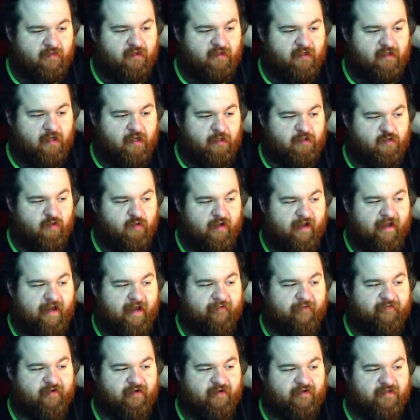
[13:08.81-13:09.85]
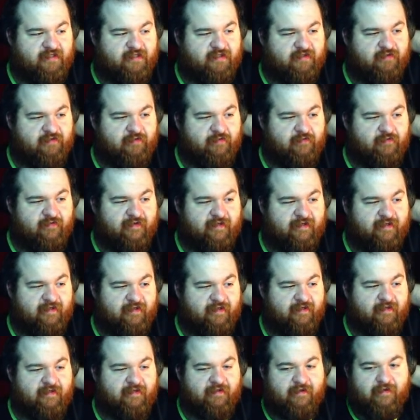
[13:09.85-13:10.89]
character we have here
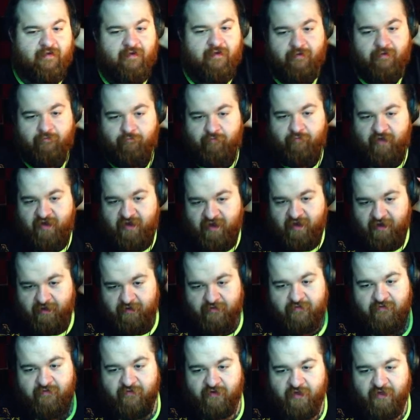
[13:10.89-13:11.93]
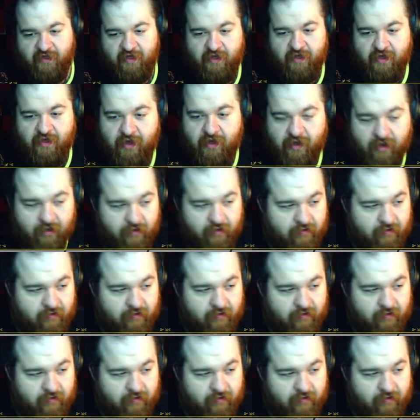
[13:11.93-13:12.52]
to, make the